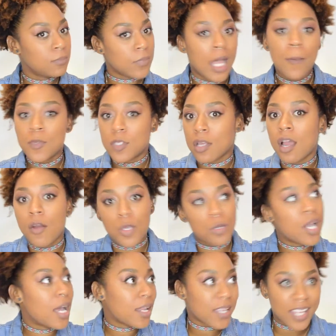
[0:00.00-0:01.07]
I'm sorry, you
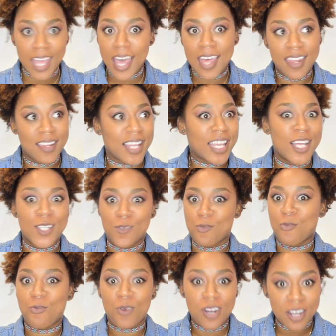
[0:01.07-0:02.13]
gotta get it. Like, it's
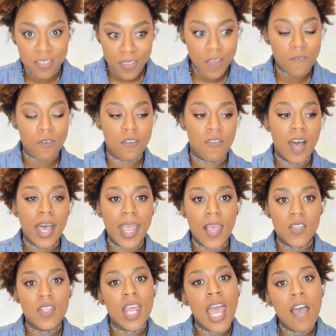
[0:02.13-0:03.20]
worth it for
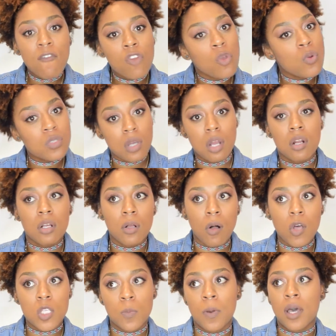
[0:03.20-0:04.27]
Vice. And they have news
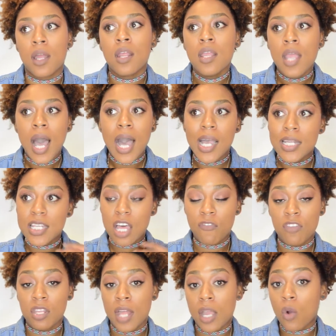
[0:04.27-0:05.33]
articles, but I
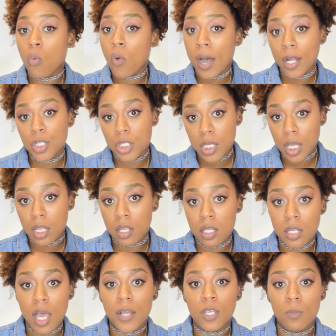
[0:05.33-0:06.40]
definitely like watching the
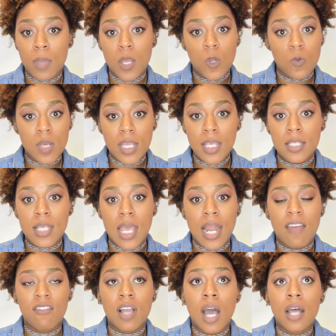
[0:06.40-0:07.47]
documentaries, and
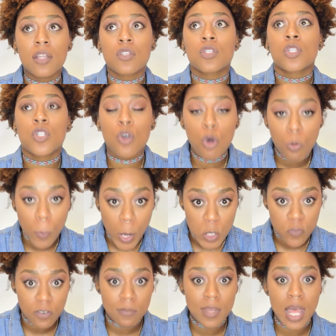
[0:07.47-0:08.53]
I've gotten so much
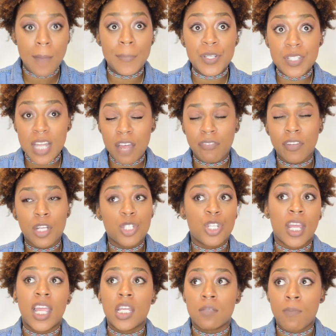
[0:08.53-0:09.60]
from them. It's definitely
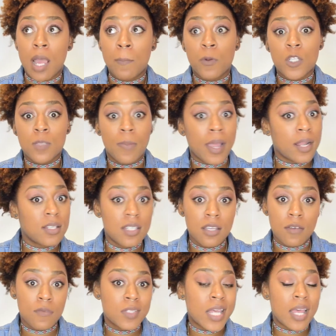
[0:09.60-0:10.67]
changed my
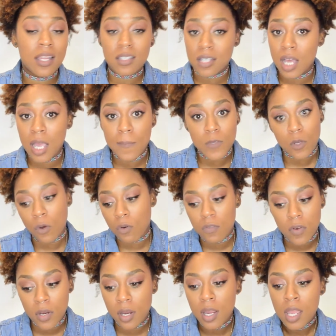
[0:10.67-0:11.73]
perspective 10 times
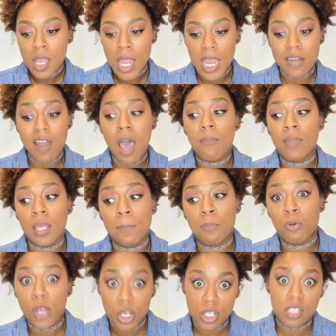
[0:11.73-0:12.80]
over. And now I'm like
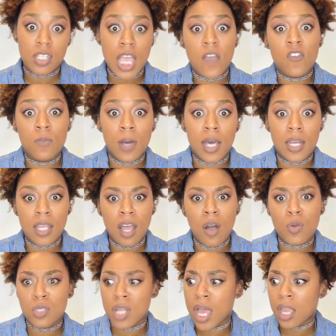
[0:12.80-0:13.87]
preaching to everybody
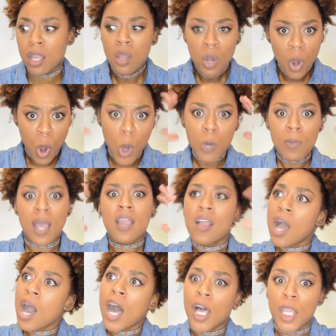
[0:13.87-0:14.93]
else, like, oh my
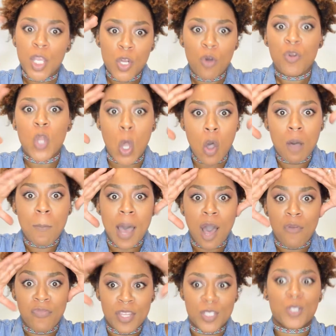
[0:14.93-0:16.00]
God, you don't know
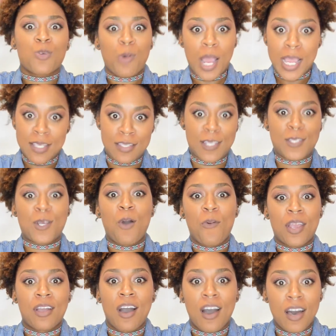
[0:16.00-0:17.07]
about this crisis
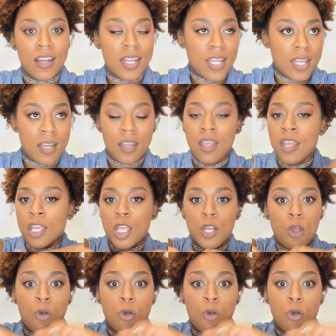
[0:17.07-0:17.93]
going on in, you